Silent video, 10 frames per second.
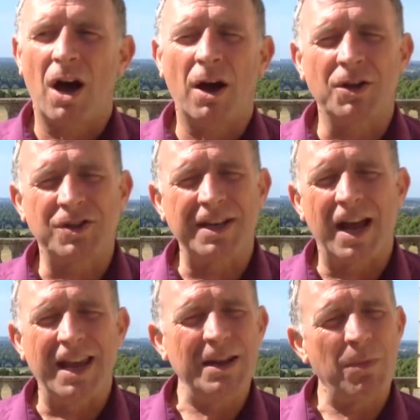I send
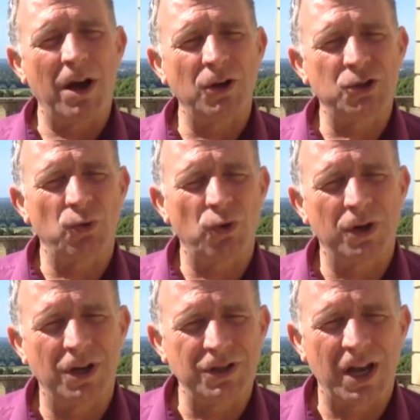out emails to
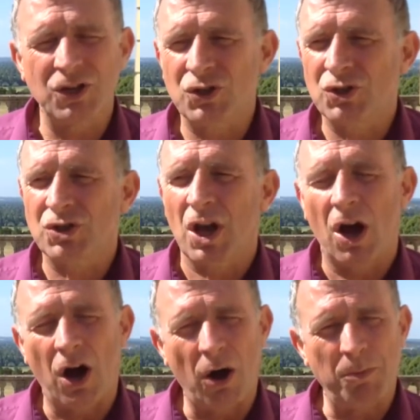organisations.
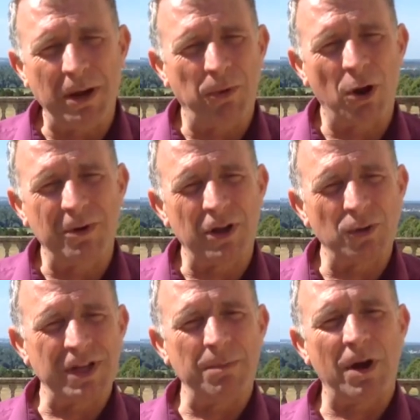Are people opening
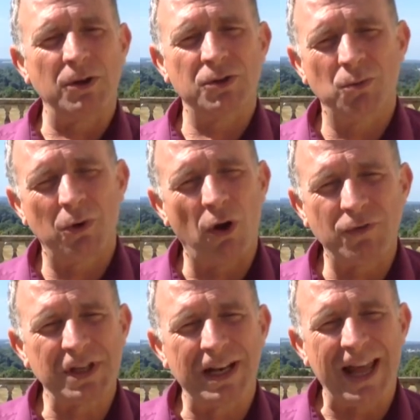those emails? Well,
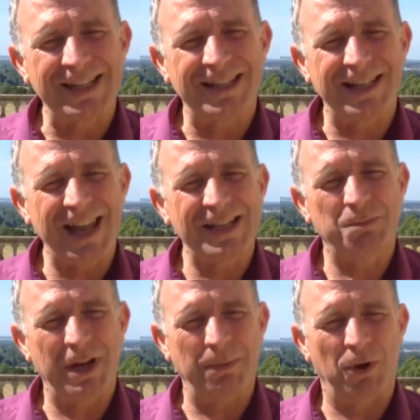obviously, less and less
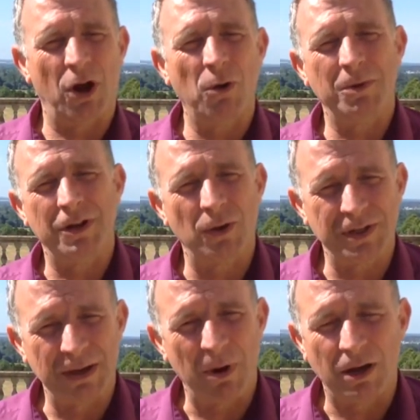people are opening those
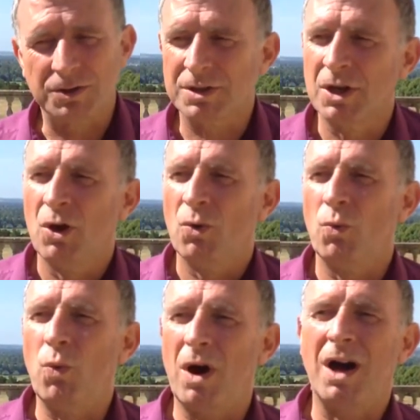emails.
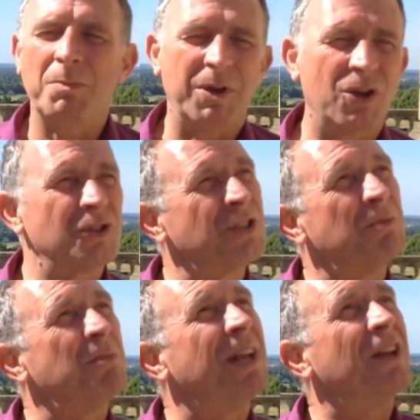Why? Because there's a
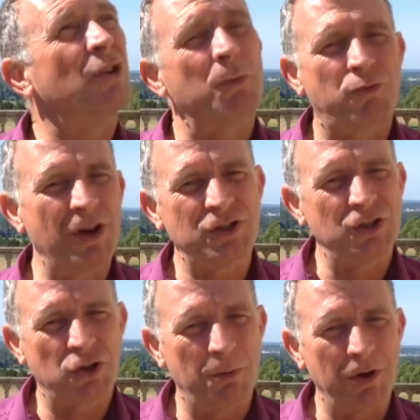million other
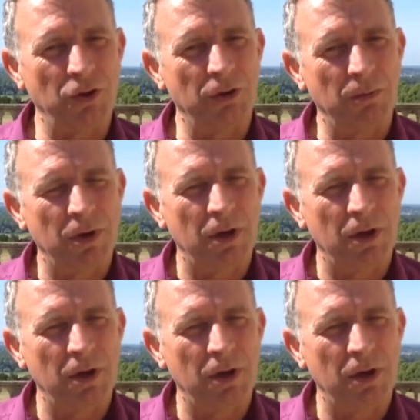pressures coming on them.